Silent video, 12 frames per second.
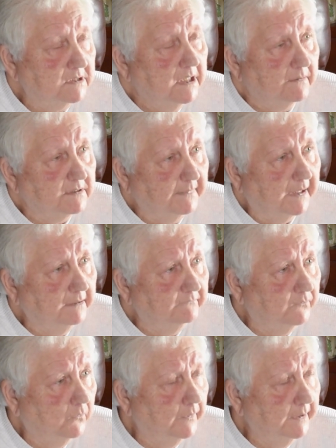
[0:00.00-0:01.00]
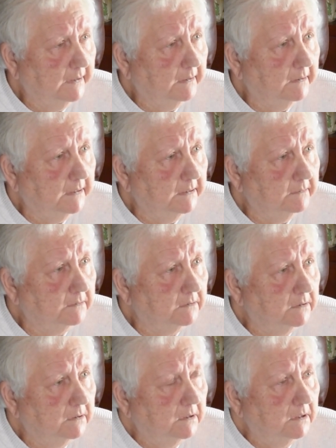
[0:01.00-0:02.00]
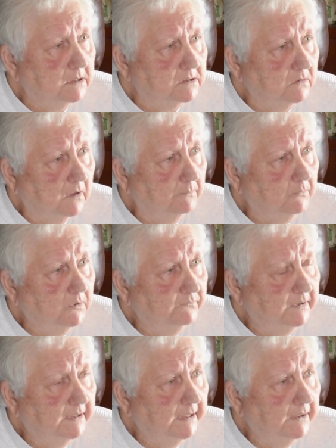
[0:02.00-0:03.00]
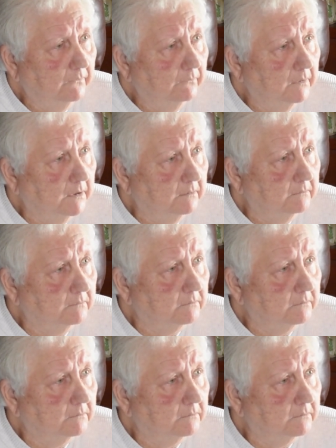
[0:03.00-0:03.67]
I was married in 49, so I moved in here in